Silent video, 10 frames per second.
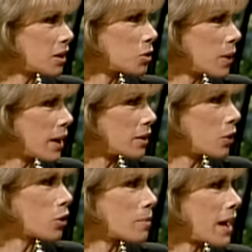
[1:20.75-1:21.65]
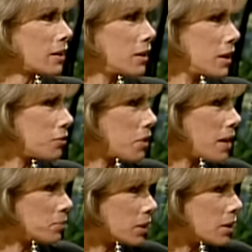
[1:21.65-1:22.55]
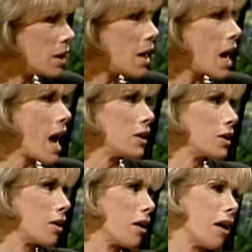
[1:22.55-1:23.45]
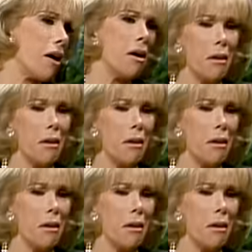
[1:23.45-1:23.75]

underwear and they automatically gift wrapped it. Oh. And they go, oh.